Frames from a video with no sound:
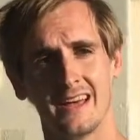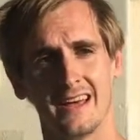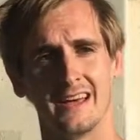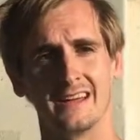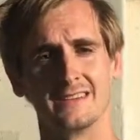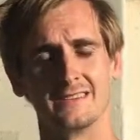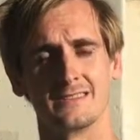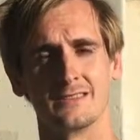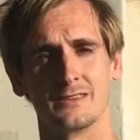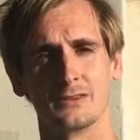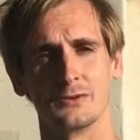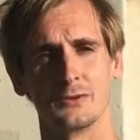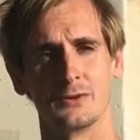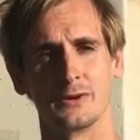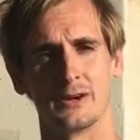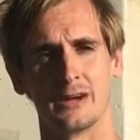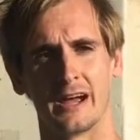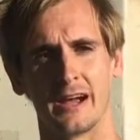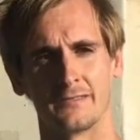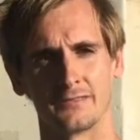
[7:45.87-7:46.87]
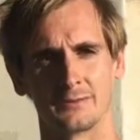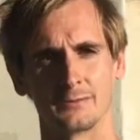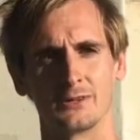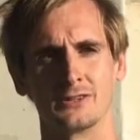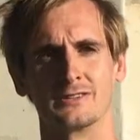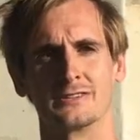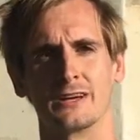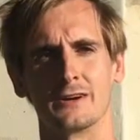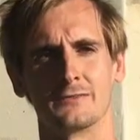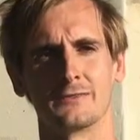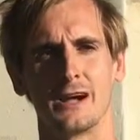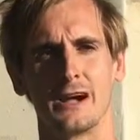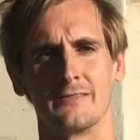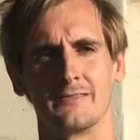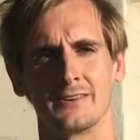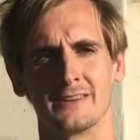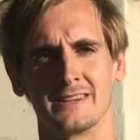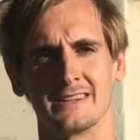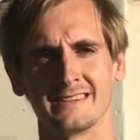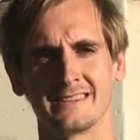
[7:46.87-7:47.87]
and to have some good
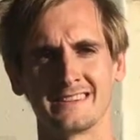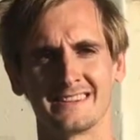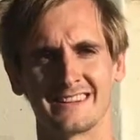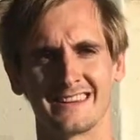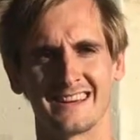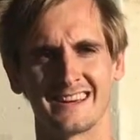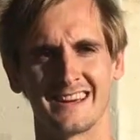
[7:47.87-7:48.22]
self-confidence.